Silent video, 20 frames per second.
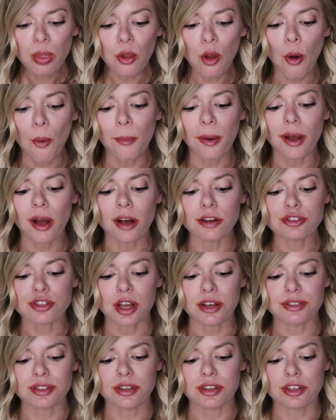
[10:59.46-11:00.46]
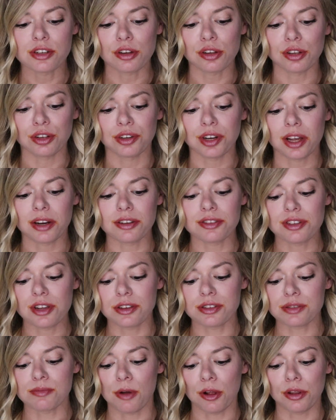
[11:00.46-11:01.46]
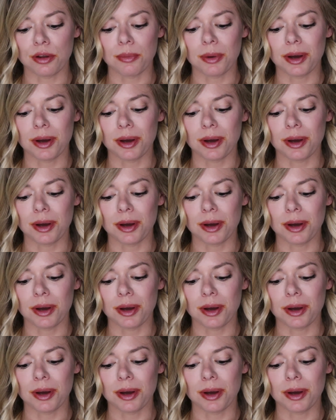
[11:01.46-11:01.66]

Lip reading: Oh my gosh, guys, I need to learn how to take smaller